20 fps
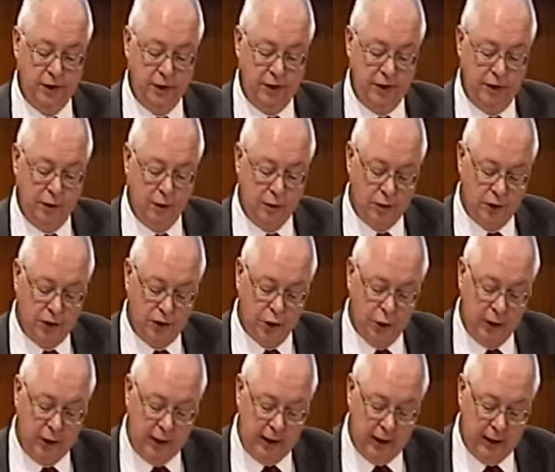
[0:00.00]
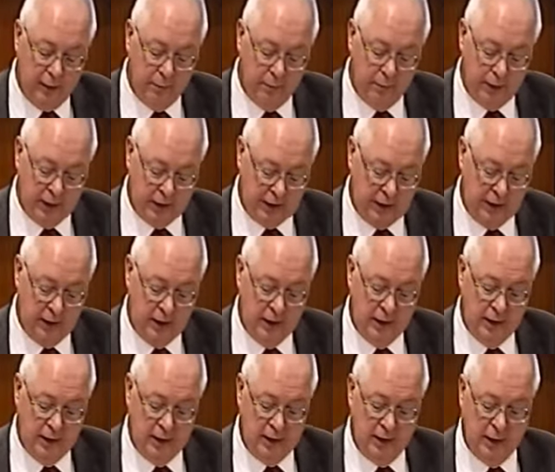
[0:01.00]
schools joint campus
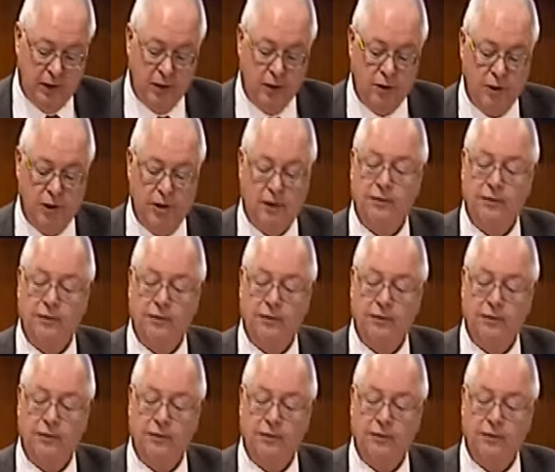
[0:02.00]
at a cost of